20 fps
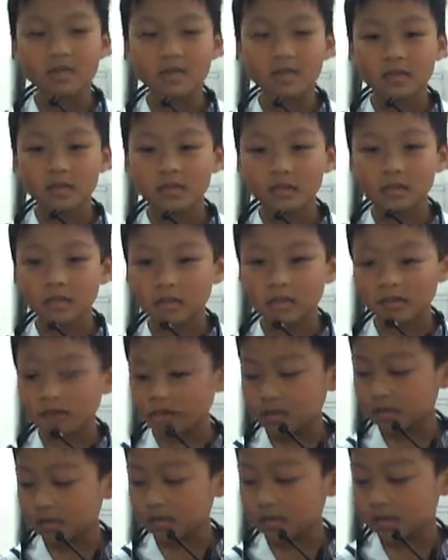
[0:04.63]
Nick.
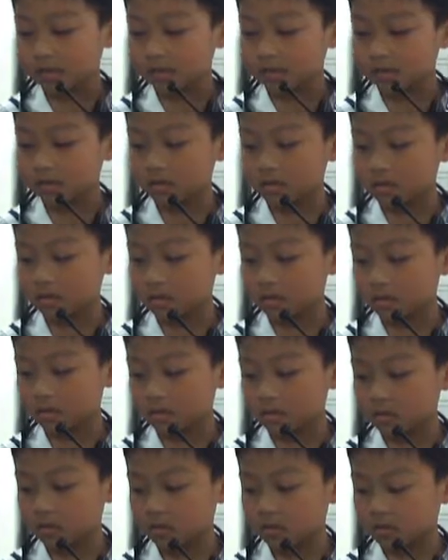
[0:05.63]

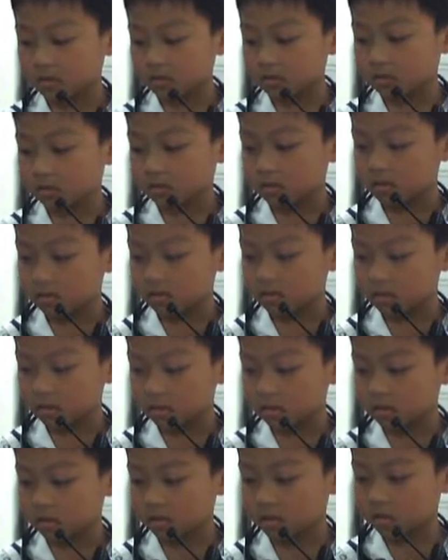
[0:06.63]
N I
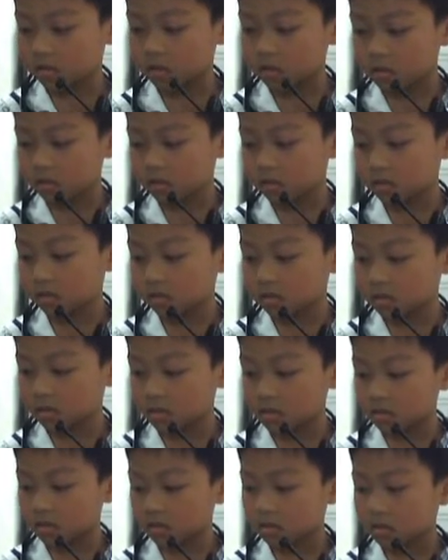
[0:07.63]
C K.
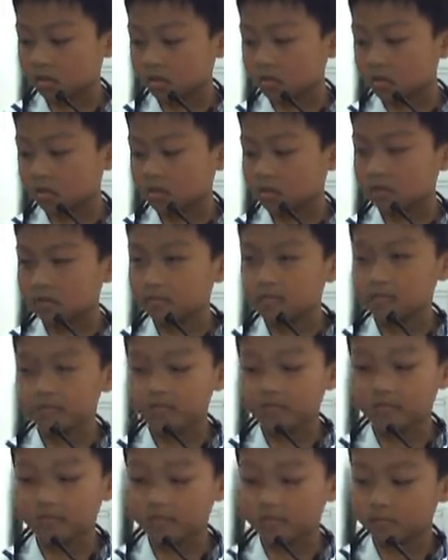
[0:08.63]
Nick.
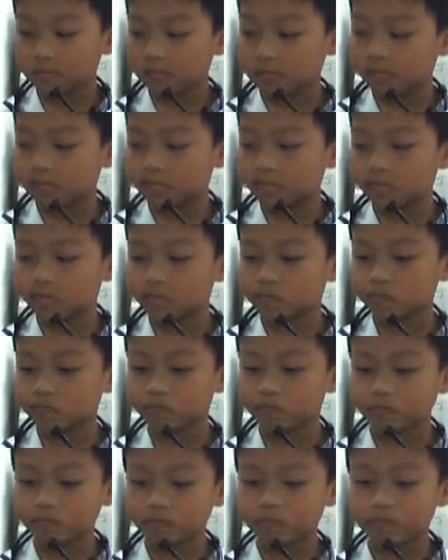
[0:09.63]

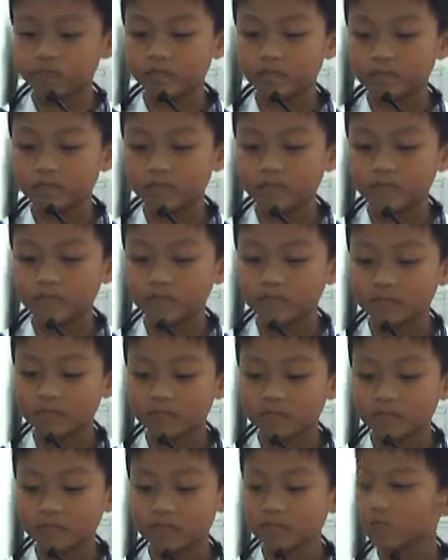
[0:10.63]
Oh.
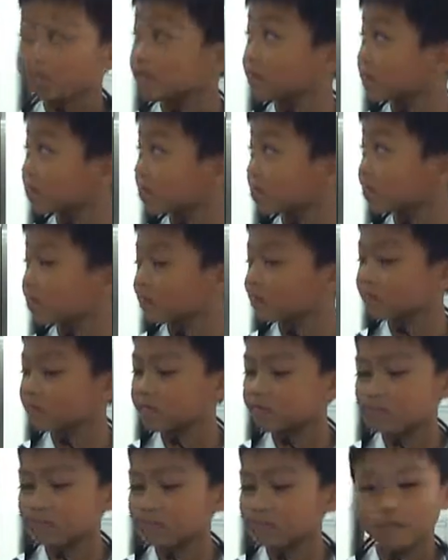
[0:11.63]
What is your
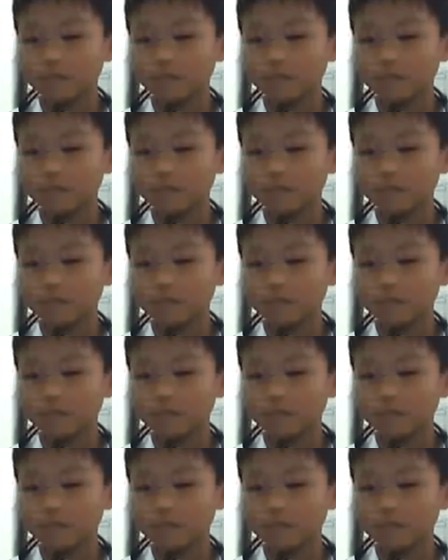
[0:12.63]
name?